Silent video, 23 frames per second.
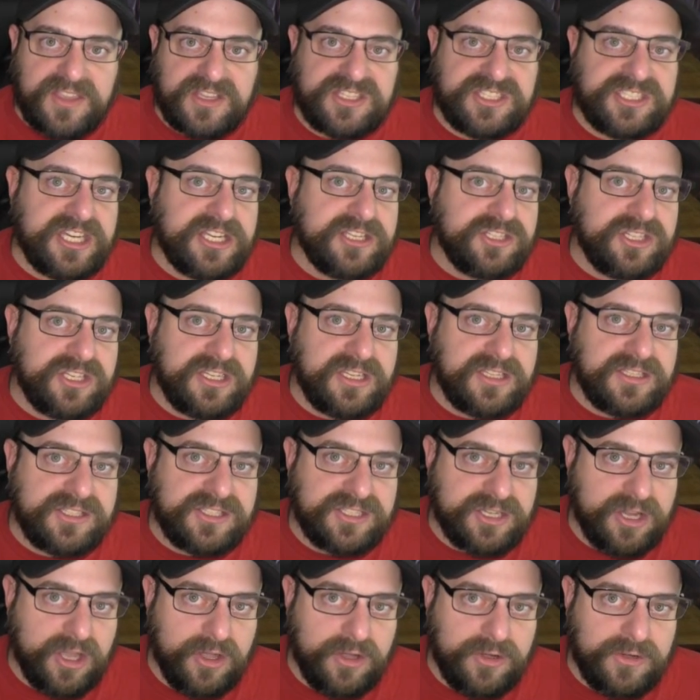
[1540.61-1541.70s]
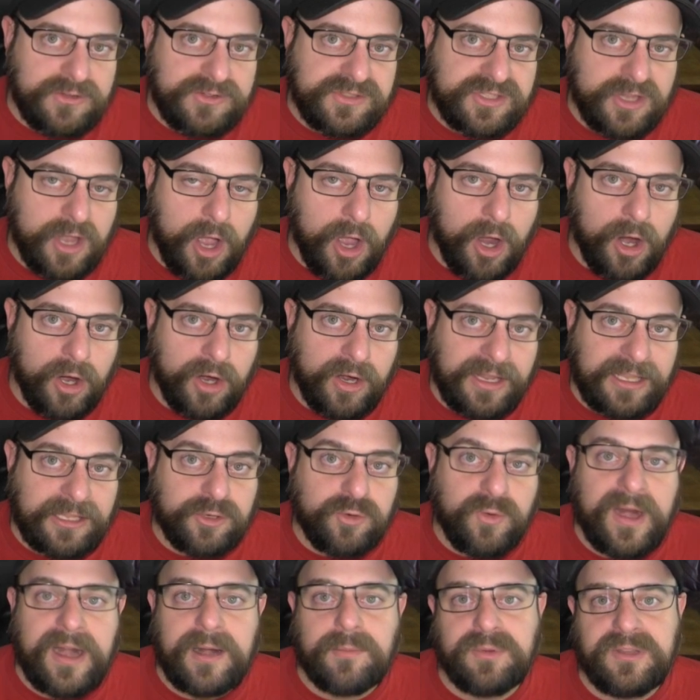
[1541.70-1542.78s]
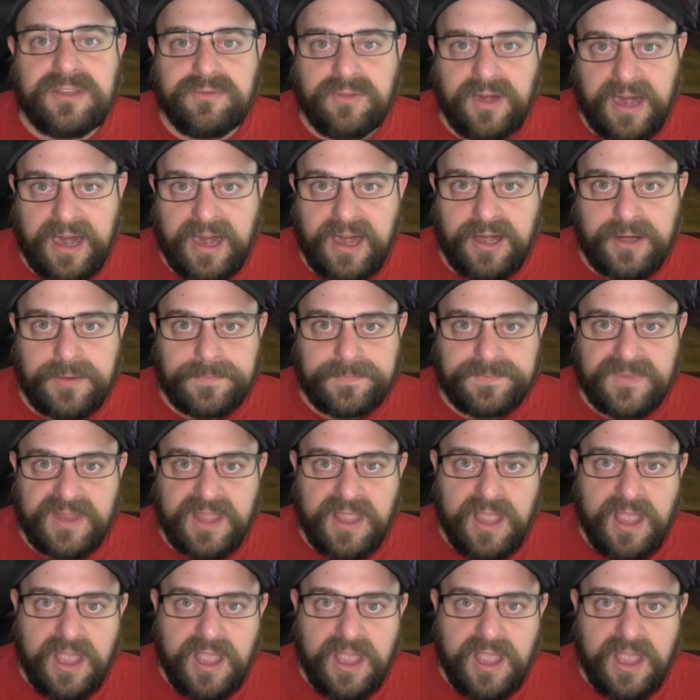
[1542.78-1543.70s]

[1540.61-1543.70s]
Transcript: The Stygian stones are incredibly rare,